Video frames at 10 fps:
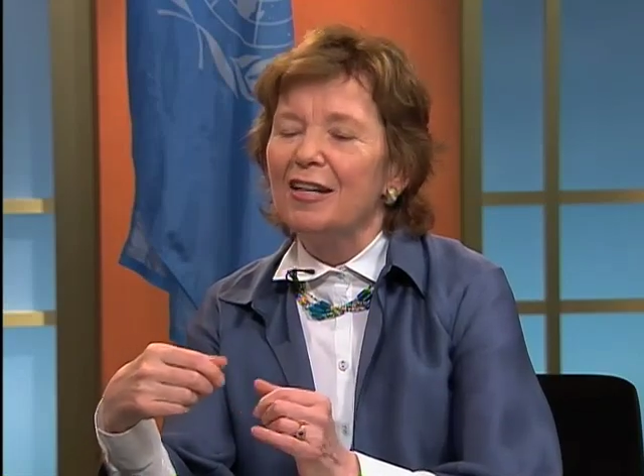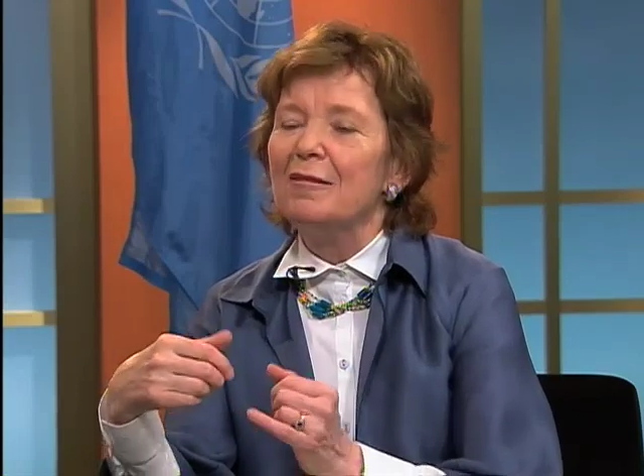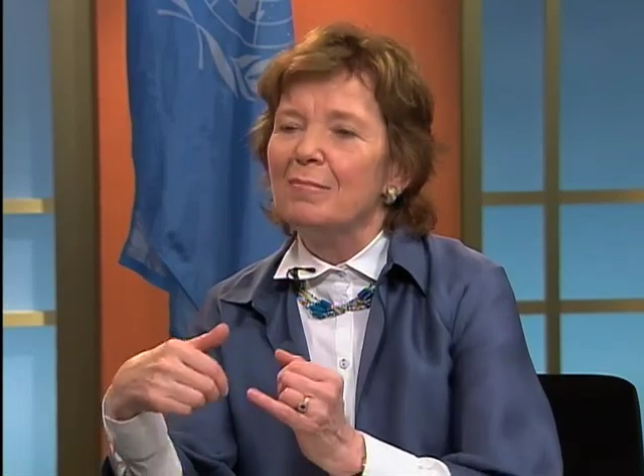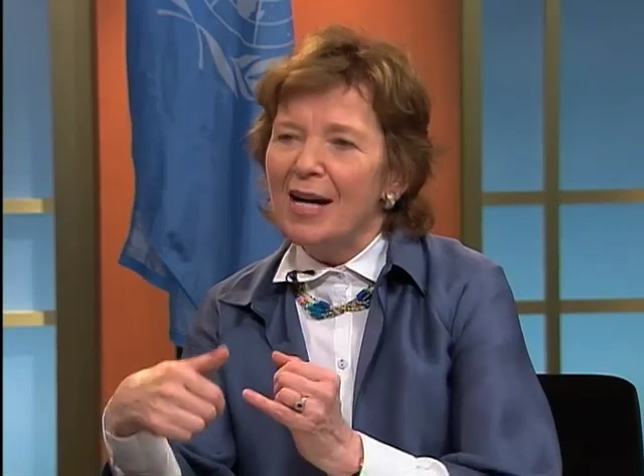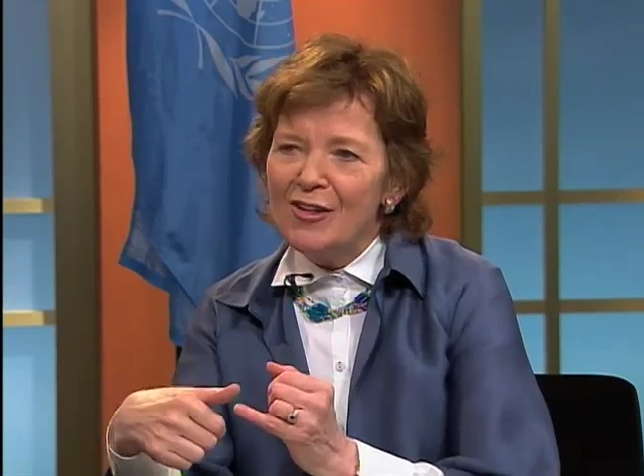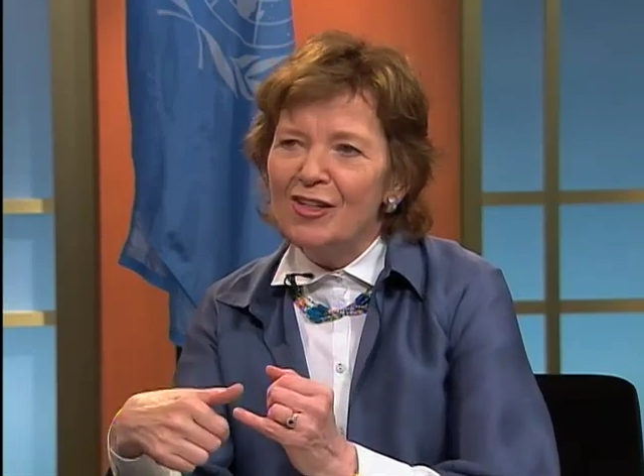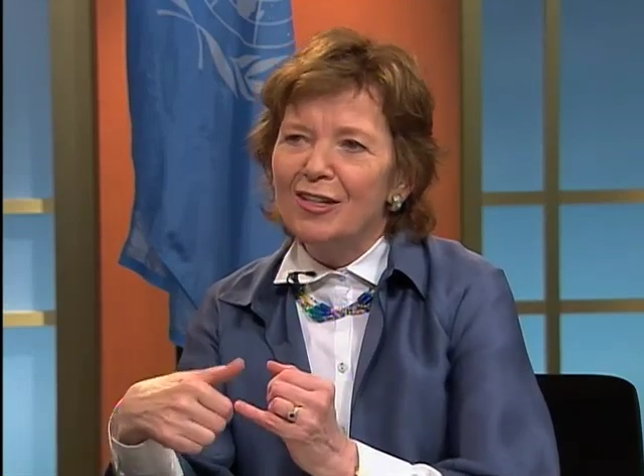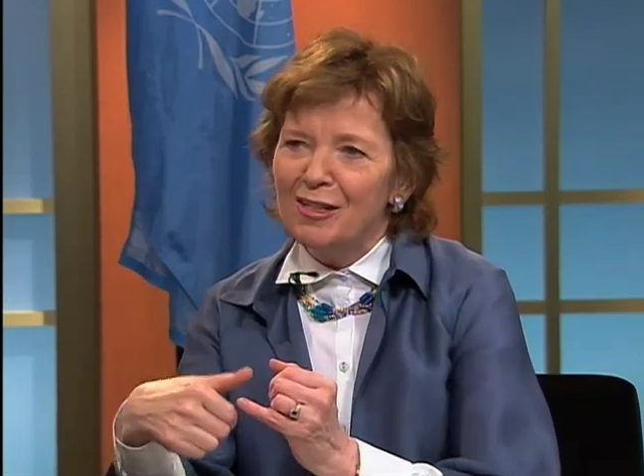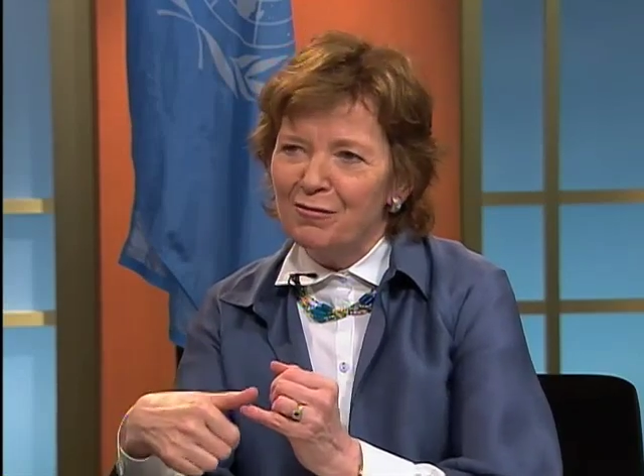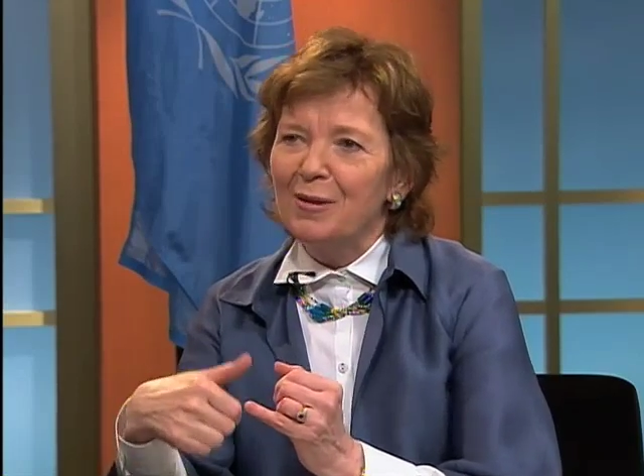
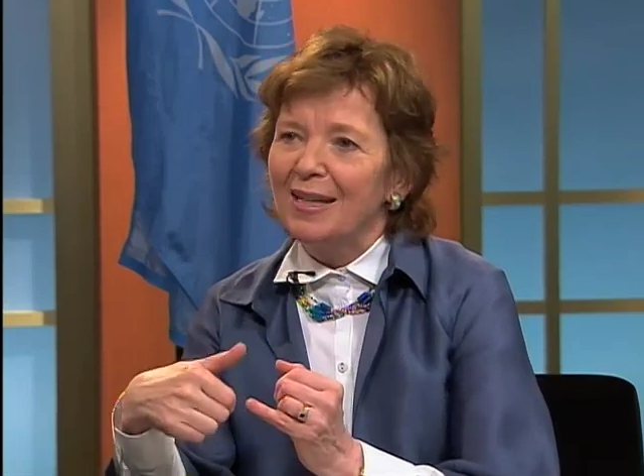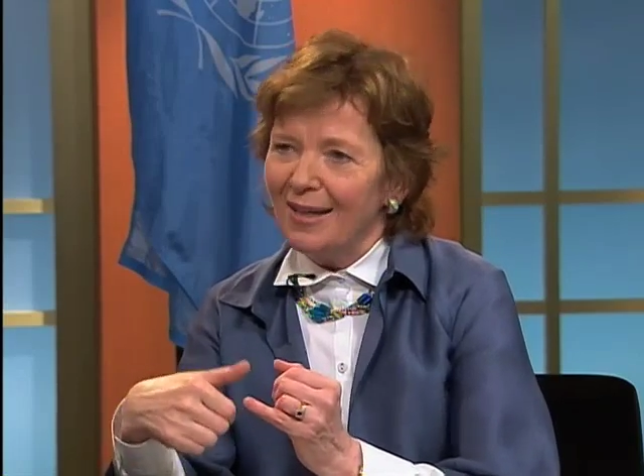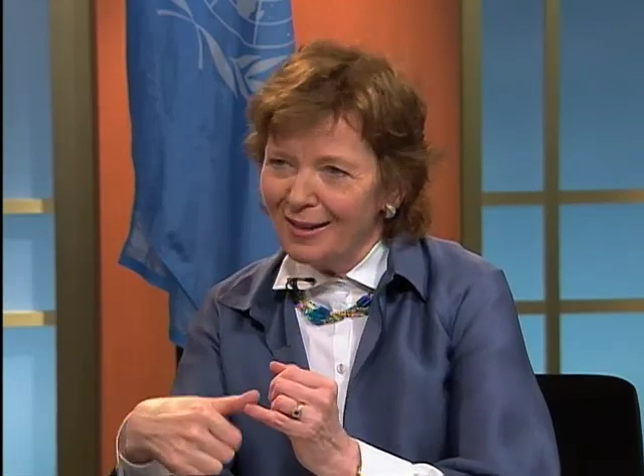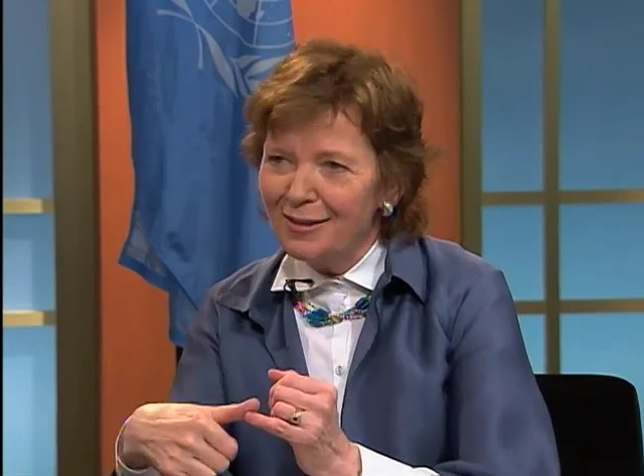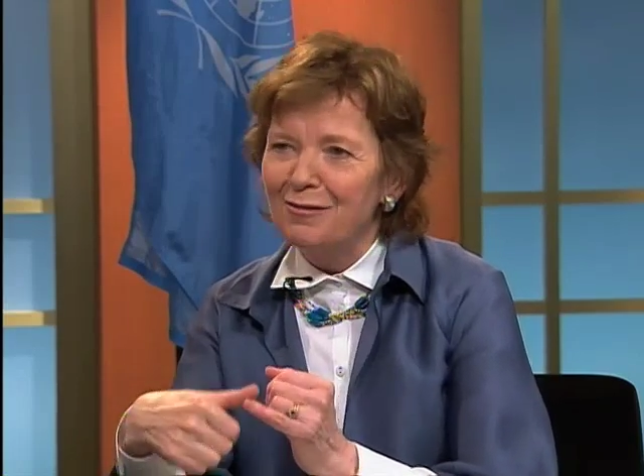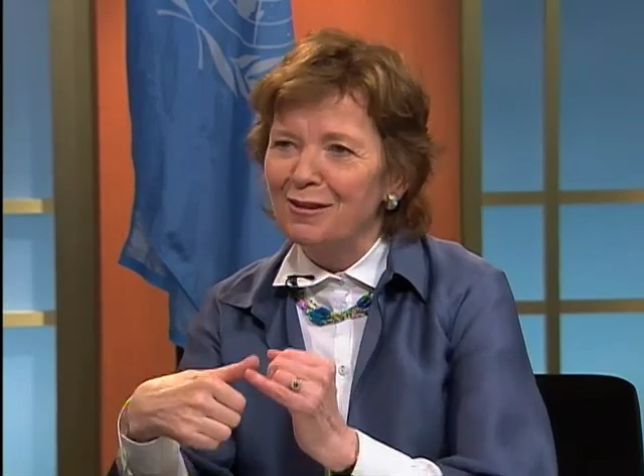Imagine if we had